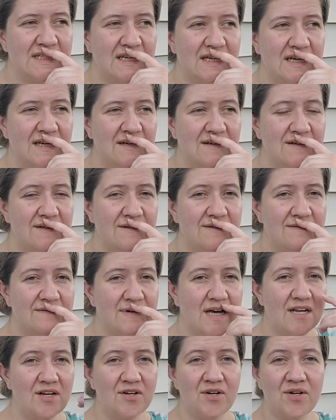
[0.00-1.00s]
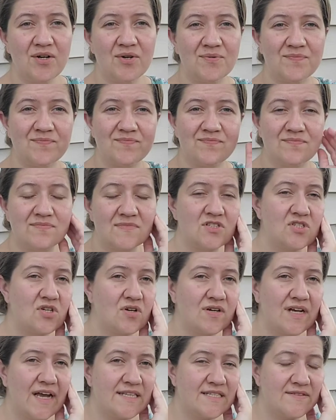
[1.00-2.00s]
I don't know. I don't know. There's
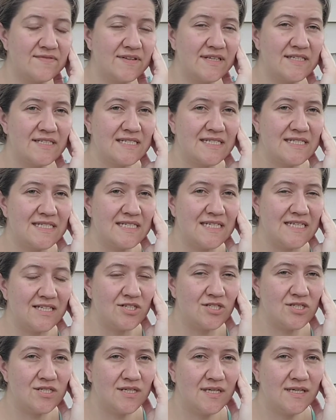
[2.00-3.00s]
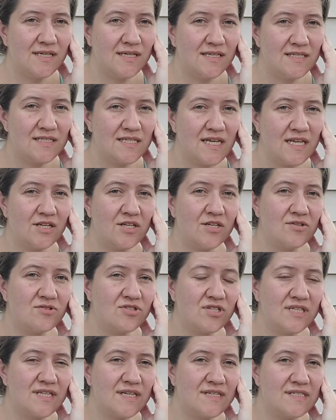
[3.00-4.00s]
all kinds of things to teach. Tina
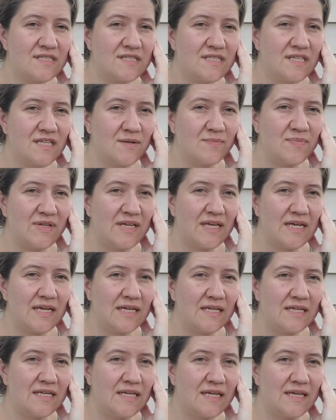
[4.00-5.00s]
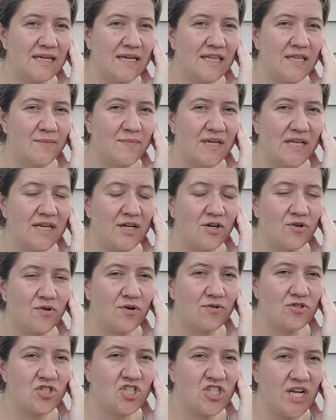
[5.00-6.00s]
usually does the beginning knitting and the beginning
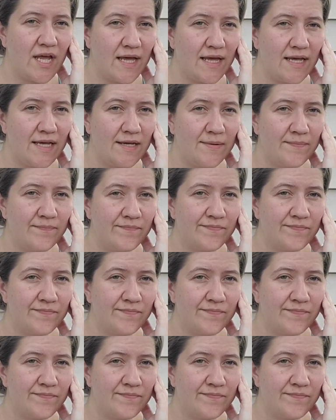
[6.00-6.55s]
crochet.